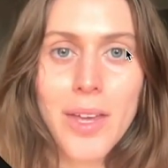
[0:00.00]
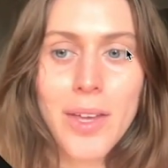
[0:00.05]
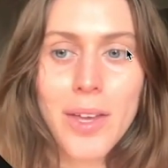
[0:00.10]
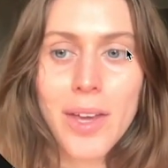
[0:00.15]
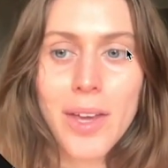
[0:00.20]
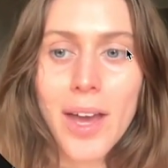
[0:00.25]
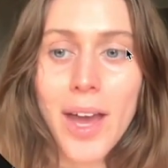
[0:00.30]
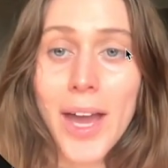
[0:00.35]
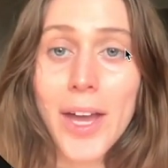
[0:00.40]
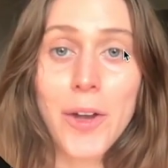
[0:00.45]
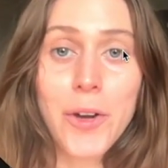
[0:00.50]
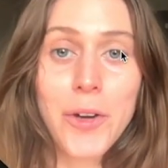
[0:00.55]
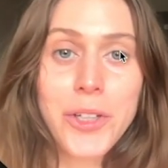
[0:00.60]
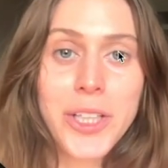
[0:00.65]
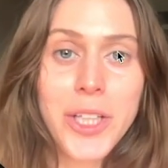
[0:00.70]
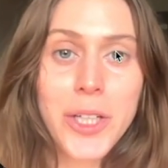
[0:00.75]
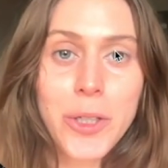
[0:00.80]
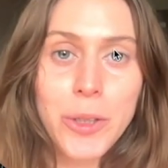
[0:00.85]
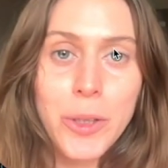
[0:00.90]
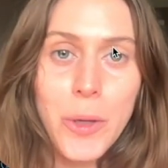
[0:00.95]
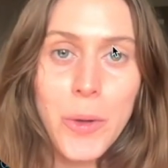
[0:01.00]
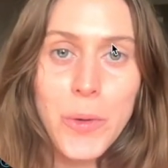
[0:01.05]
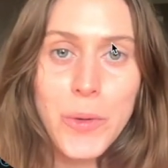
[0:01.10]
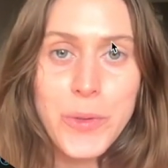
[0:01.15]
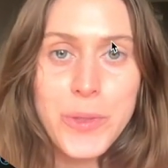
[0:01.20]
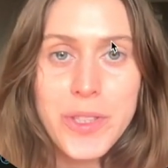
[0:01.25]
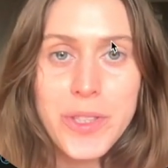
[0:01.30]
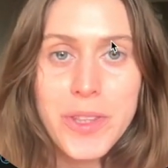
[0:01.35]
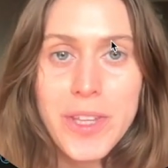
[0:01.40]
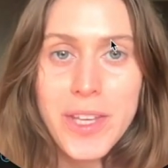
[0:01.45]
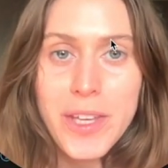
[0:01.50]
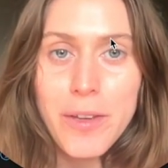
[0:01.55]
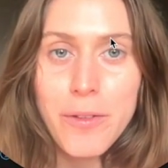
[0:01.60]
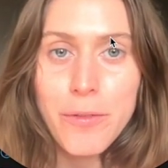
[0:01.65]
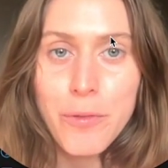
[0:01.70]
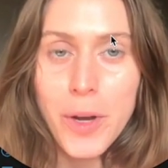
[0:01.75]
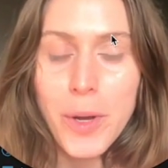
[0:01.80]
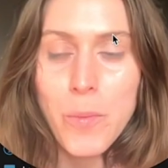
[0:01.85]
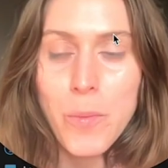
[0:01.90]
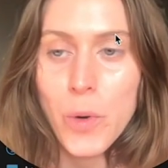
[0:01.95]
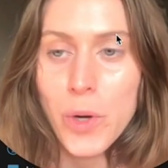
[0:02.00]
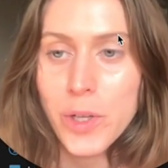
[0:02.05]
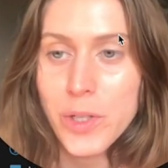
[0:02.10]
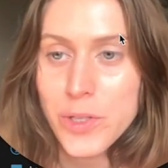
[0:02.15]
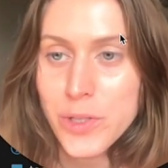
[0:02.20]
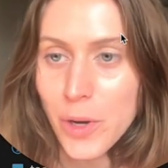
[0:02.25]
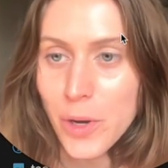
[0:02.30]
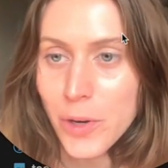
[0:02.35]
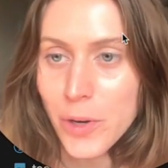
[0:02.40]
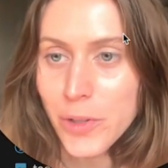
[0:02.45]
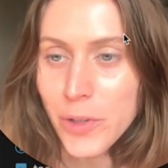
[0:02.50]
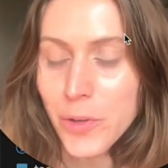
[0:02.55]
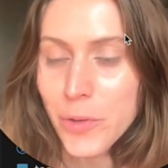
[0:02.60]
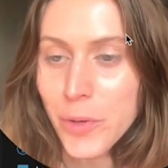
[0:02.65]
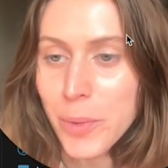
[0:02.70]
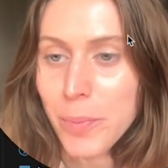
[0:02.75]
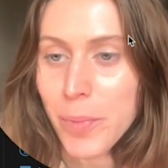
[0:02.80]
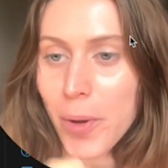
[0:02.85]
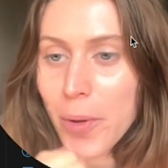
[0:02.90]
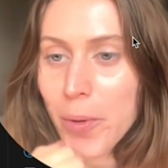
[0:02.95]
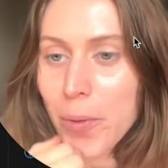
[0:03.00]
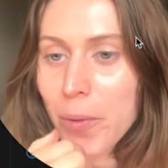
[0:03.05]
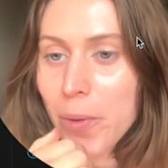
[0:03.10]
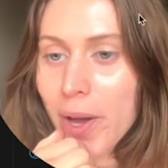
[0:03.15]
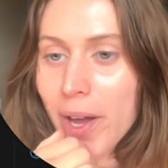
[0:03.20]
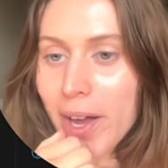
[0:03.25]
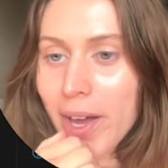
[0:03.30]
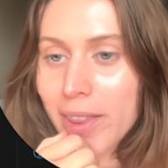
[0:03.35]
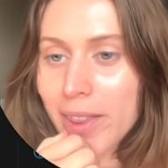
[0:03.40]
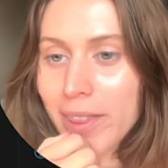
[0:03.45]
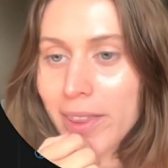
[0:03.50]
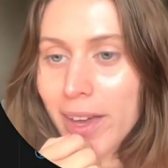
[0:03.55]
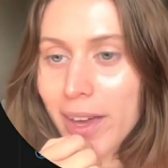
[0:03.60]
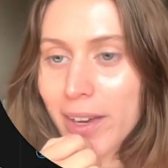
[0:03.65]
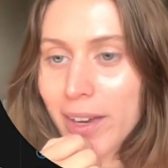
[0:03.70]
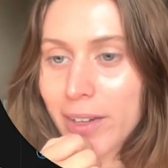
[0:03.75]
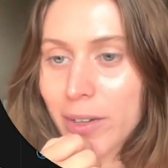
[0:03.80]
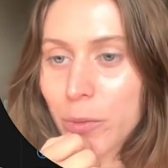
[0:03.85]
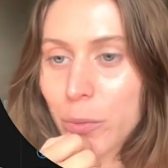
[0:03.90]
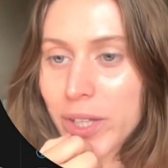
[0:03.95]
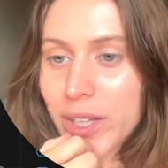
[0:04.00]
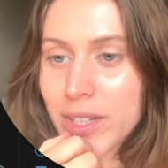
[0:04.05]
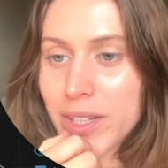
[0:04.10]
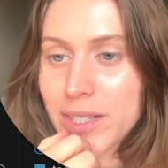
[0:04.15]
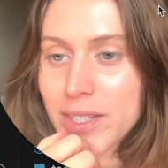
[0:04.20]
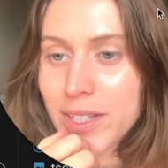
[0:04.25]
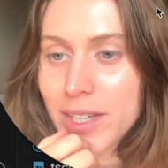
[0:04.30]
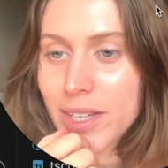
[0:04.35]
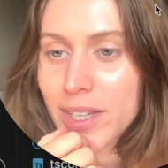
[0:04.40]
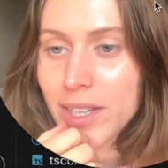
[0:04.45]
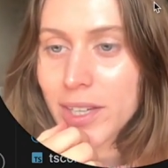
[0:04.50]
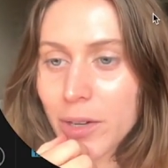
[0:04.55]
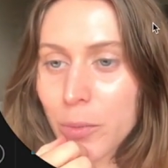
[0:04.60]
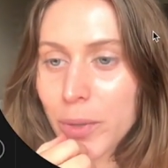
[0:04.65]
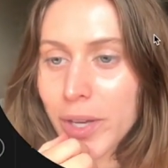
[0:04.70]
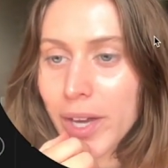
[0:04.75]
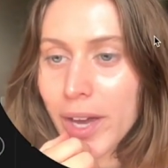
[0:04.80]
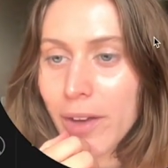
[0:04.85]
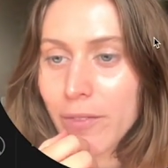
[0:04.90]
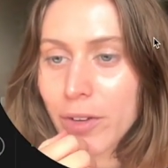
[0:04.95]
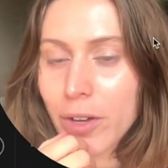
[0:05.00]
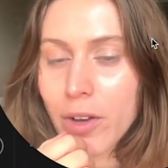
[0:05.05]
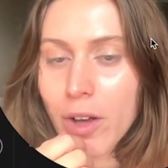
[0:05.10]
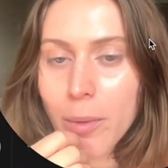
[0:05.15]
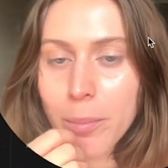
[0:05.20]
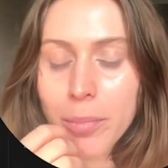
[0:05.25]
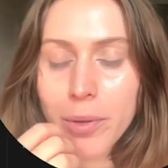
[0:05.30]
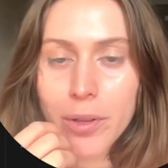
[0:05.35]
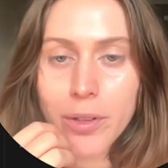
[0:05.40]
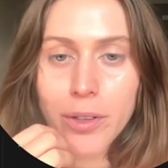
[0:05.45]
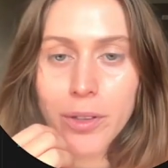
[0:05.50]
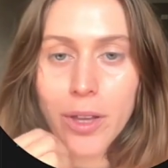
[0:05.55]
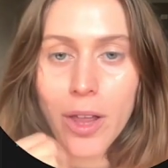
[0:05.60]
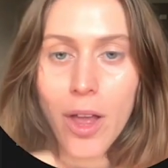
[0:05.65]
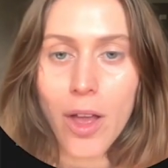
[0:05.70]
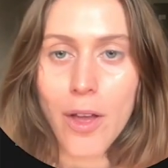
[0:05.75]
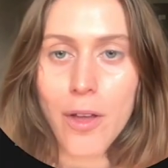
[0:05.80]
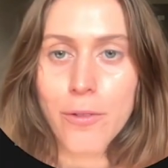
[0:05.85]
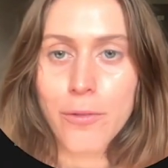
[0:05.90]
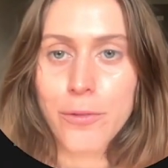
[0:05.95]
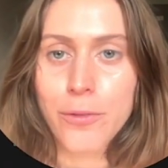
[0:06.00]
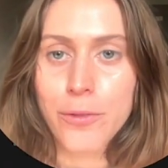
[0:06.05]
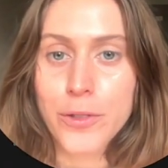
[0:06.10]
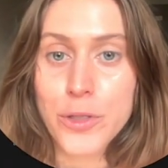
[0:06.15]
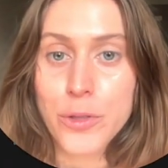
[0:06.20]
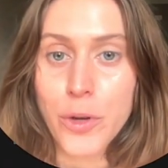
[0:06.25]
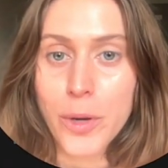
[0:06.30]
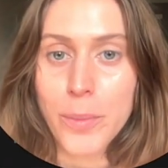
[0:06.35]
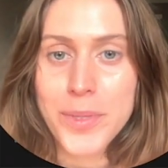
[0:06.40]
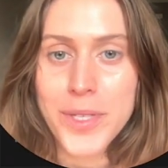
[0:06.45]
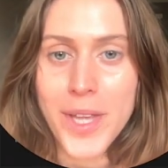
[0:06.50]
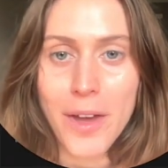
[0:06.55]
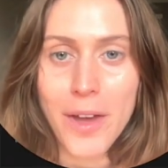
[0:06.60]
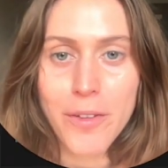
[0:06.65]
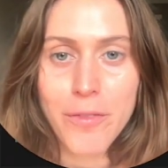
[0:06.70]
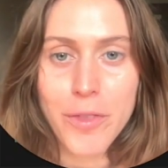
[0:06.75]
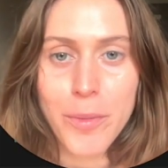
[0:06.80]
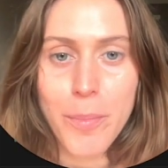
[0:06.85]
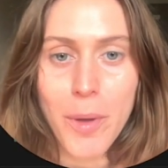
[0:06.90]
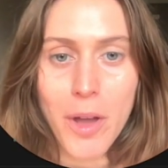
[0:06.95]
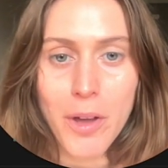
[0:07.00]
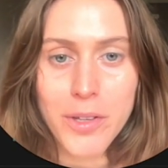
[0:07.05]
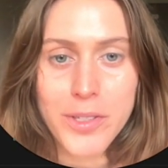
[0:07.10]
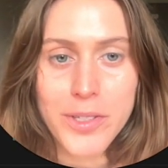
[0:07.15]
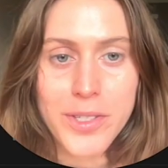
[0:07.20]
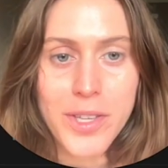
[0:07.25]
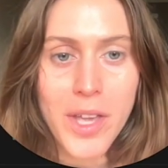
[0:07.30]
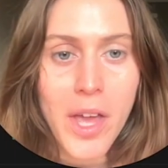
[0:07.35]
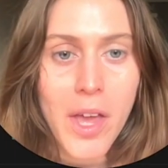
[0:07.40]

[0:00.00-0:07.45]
I already cloned the framework starter repo, and then we can see here we have a couple of scripts out of the box.